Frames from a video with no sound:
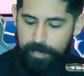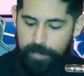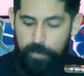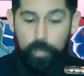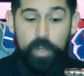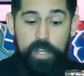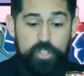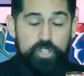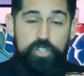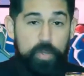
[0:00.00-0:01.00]
For
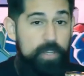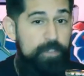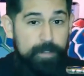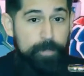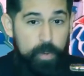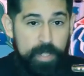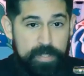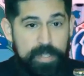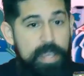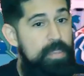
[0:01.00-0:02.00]
125
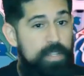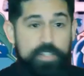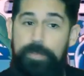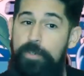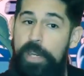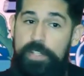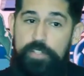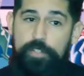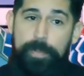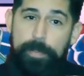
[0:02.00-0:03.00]
points, there's some great
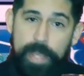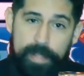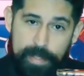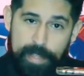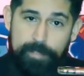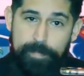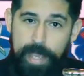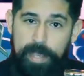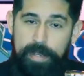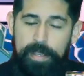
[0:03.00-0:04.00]
Superman that they
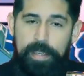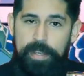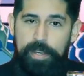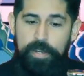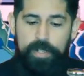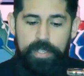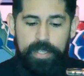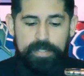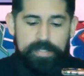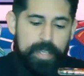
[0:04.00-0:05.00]
made in
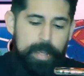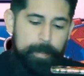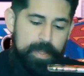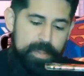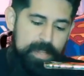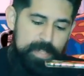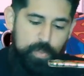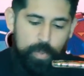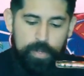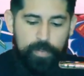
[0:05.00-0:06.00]
HeroClix, but this
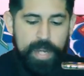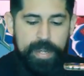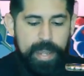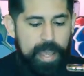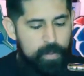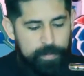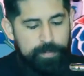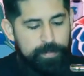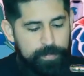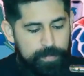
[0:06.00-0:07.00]
one right now,
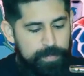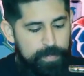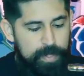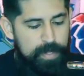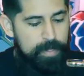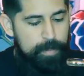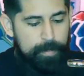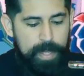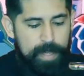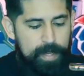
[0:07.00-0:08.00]

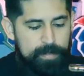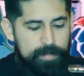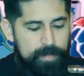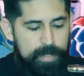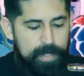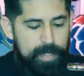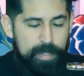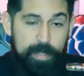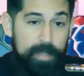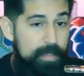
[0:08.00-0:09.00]
man,
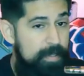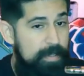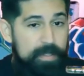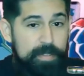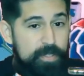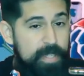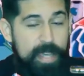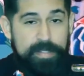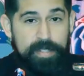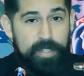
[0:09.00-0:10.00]
you
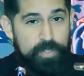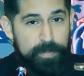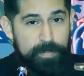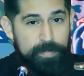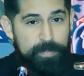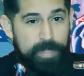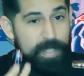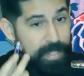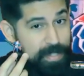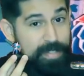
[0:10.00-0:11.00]
can't touch him.
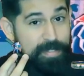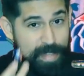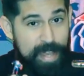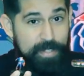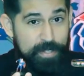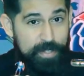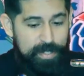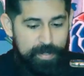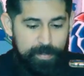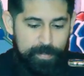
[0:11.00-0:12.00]
He is that
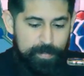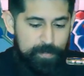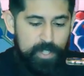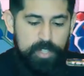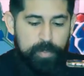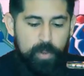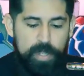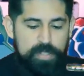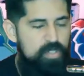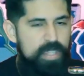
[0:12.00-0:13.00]
good. For his
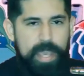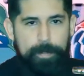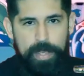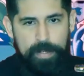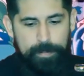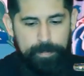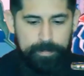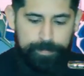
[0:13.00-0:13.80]
points, you can't beat him.